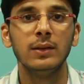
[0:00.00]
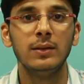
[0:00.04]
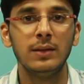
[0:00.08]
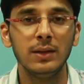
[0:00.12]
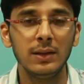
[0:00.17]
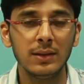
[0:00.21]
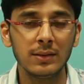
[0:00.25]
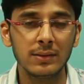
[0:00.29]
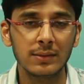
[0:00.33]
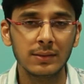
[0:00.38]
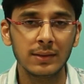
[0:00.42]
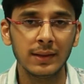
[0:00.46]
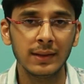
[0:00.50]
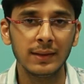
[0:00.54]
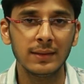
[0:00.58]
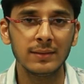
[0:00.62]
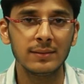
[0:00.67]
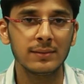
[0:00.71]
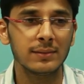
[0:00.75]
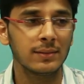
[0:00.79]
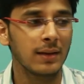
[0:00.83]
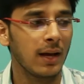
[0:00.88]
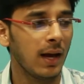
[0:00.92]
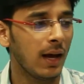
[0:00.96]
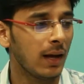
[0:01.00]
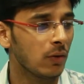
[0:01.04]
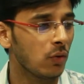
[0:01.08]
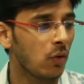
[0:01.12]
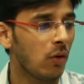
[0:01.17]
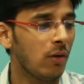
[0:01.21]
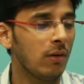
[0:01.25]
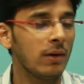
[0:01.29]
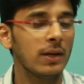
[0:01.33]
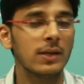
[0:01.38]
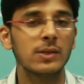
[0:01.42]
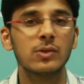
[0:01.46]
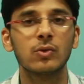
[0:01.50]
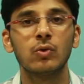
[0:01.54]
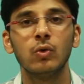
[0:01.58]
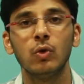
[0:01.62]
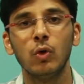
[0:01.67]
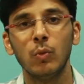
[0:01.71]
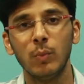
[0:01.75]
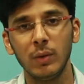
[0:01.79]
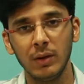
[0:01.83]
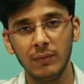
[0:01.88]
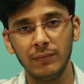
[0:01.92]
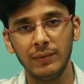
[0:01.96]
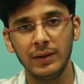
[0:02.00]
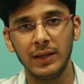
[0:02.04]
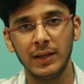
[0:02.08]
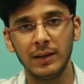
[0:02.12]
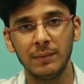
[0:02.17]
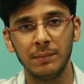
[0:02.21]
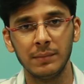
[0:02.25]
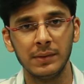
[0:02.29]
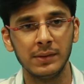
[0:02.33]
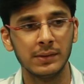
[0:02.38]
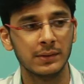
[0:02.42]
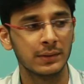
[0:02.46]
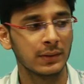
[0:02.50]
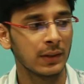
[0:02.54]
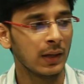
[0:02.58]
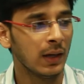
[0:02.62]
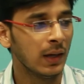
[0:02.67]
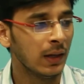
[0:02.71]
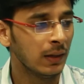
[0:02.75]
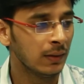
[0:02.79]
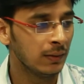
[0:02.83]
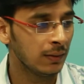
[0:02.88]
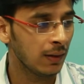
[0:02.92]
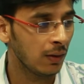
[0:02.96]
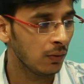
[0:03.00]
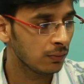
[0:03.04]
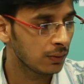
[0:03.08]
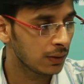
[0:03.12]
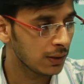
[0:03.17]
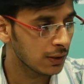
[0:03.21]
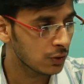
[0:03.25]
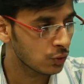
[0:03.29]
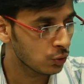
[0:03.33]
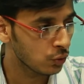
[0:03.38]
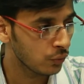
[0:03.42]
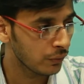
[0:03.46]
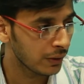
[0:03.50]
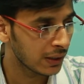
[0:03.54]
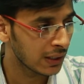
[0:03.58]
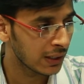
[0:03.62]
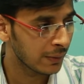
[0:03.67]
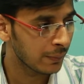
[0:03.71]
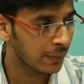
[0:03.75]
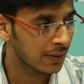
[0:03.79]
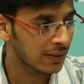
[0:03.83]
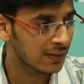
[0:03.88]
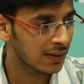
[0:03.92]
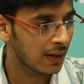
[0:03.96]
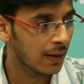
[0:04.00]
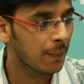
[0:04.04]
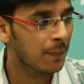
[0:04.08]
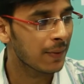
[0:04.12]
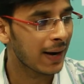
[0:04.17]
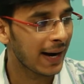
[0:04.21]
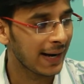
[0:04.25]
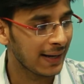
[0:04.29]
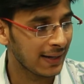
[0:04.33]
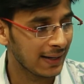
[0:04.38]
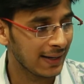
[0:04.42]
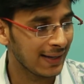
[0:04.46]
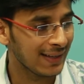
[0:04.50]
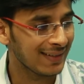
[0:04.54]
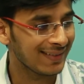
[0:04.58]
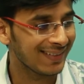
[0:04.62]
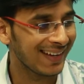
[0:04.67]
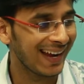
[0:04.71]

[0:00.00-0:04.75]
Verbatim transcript: These things are called as global variables. Now these two variables are brightness